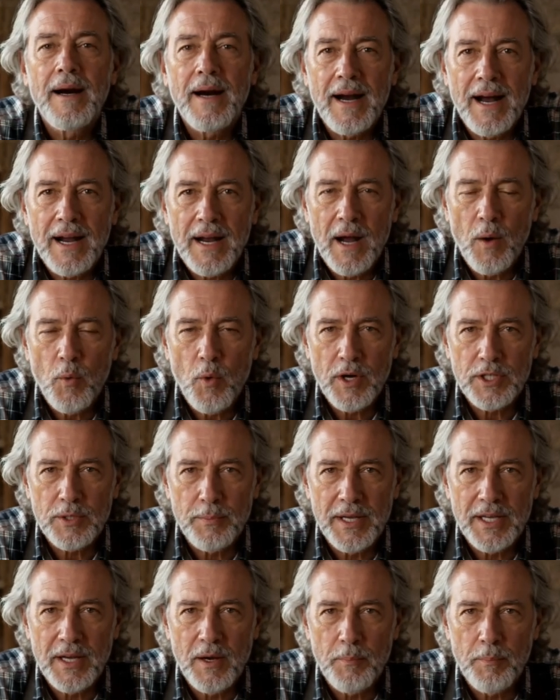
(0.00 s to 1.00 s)
and I want to
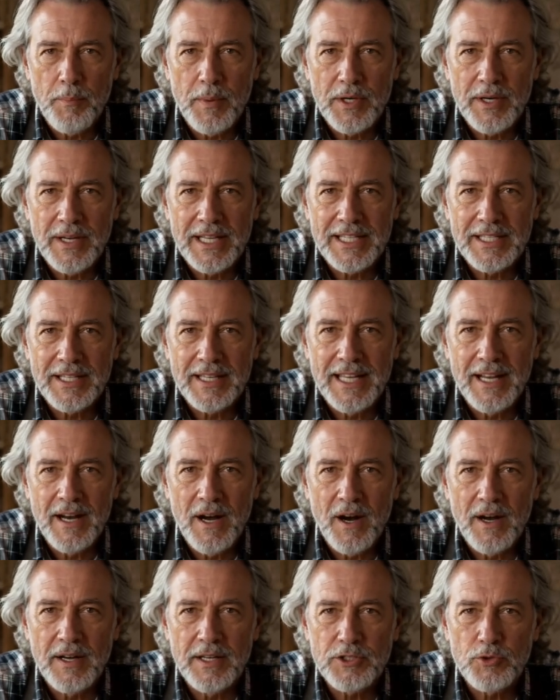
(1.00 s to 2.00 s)
be completely
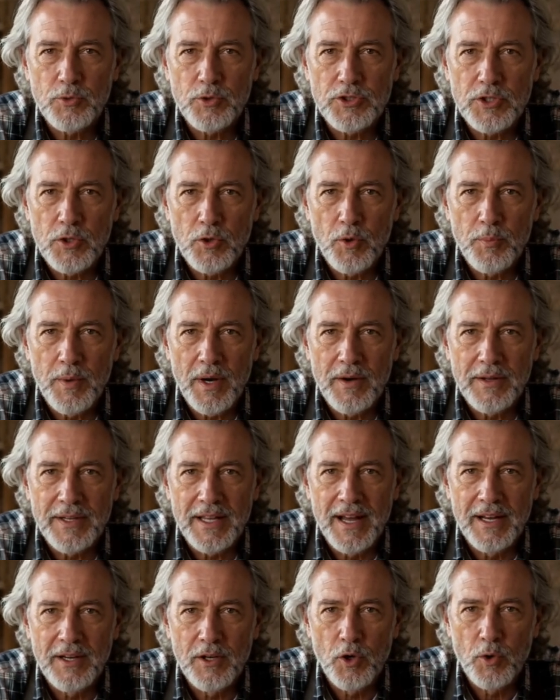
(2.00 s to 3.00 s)
honest with you about
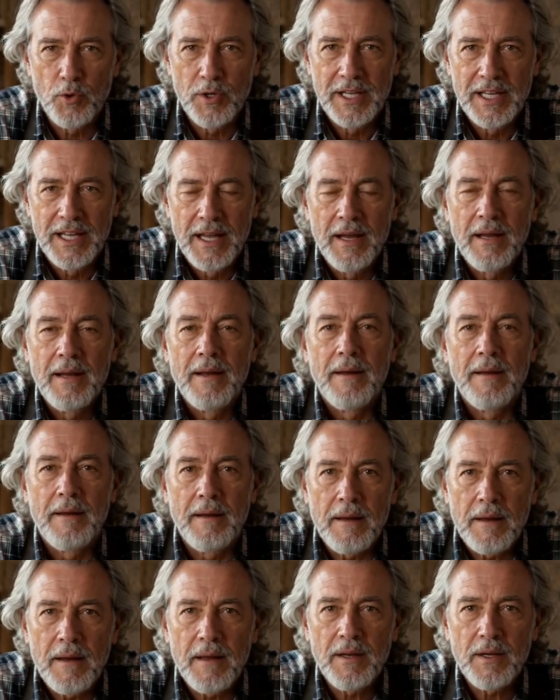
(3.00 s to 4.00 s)
that going in.
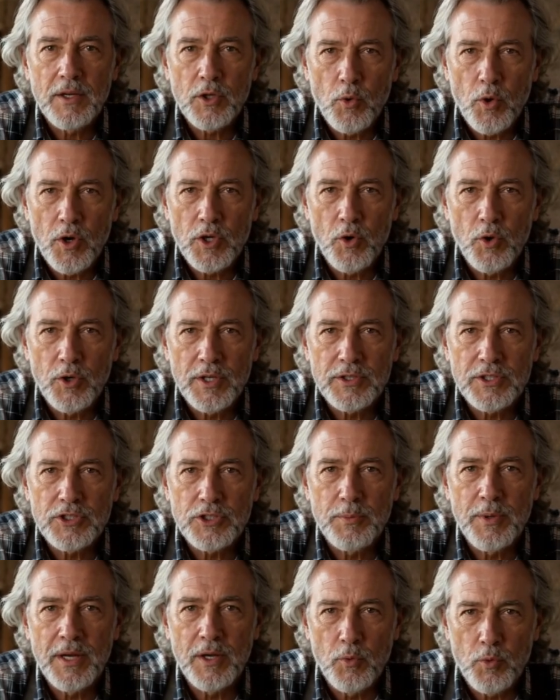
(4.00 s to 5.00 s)
You are going to
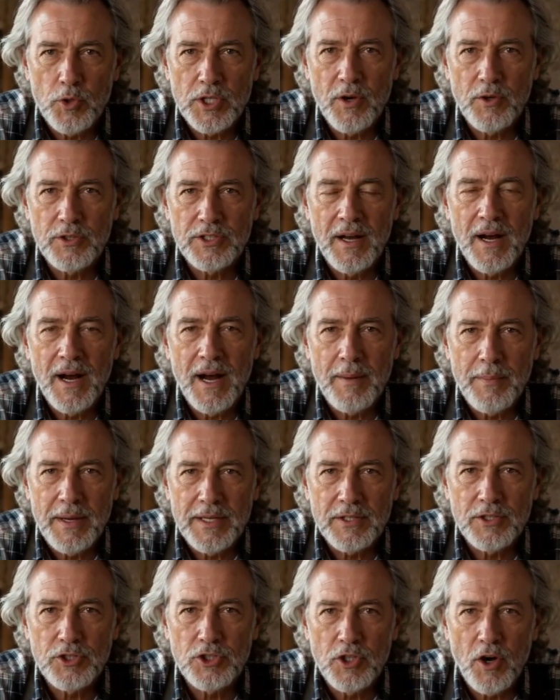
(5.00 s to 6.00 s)
spend real time
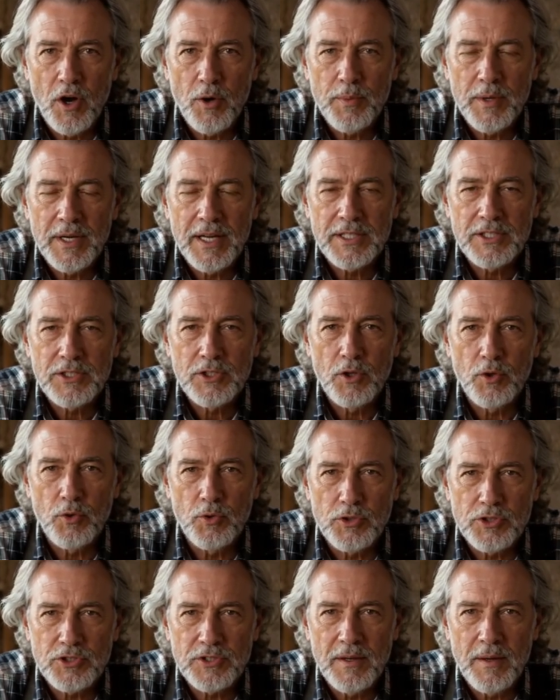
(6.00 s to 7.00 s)
at the sharpening
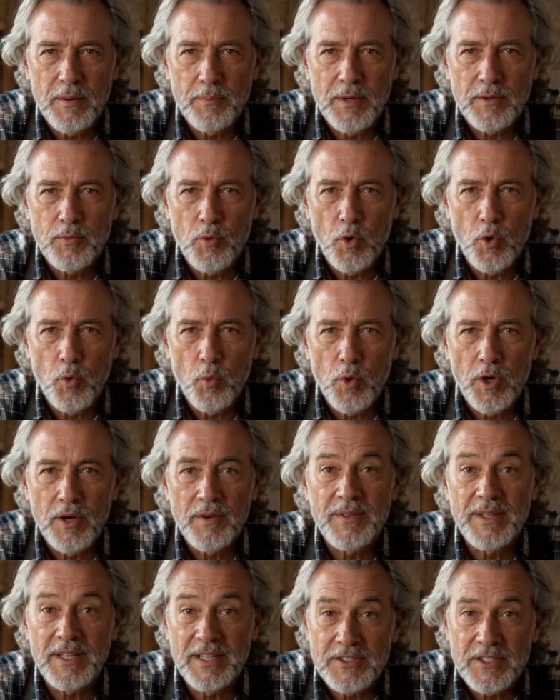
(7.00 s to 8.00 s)
stones before one
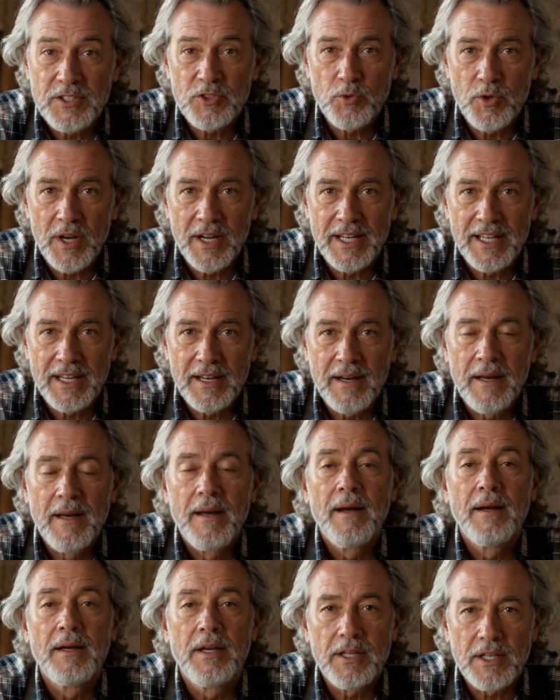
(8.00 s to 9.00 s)
of these is ready
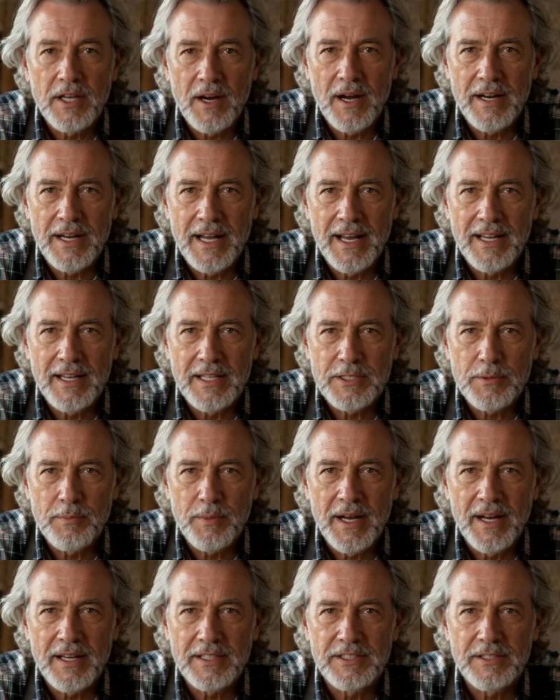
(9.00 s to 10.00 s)
to cut at its
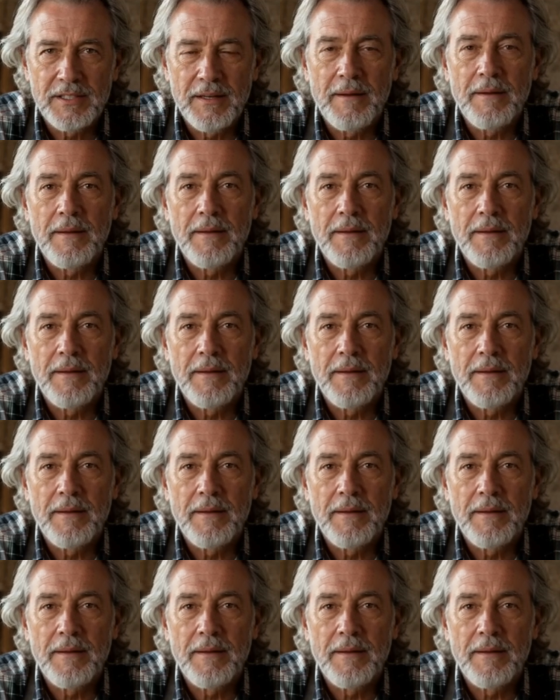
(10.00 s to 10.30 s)
best.